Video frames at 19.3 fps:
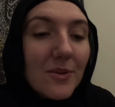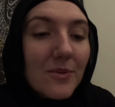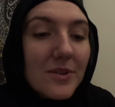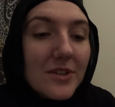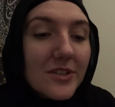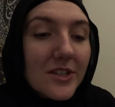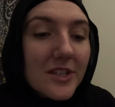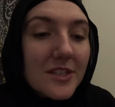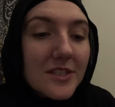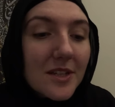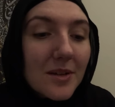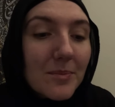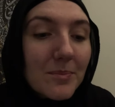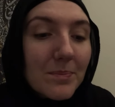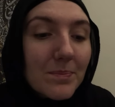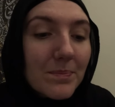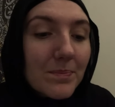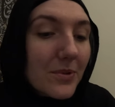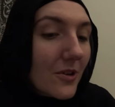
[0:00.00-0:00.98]
We just
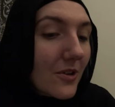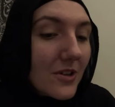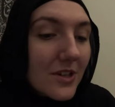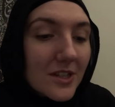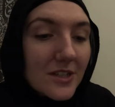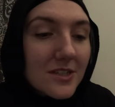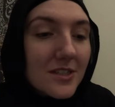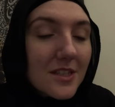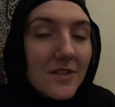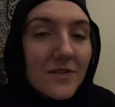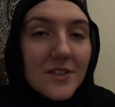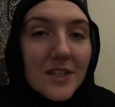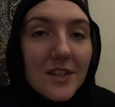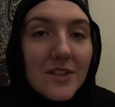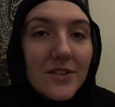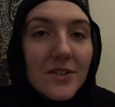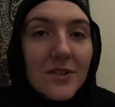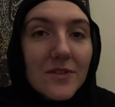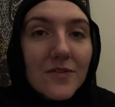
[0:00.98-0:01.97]
plonk our stuff
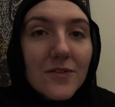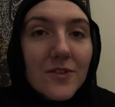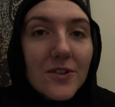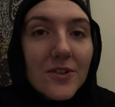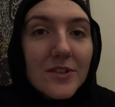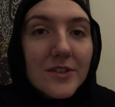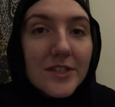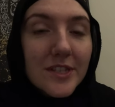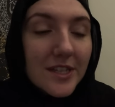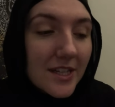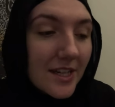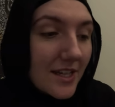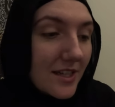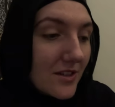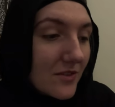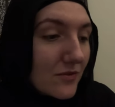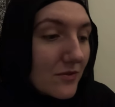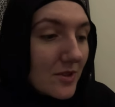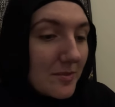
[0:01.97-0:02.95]
down on the floor. There's a
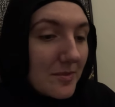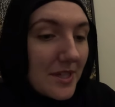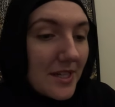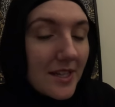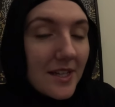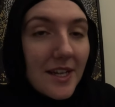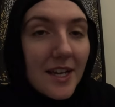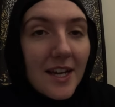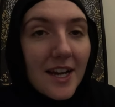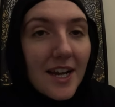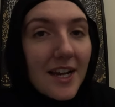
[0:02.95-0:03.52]
line of women.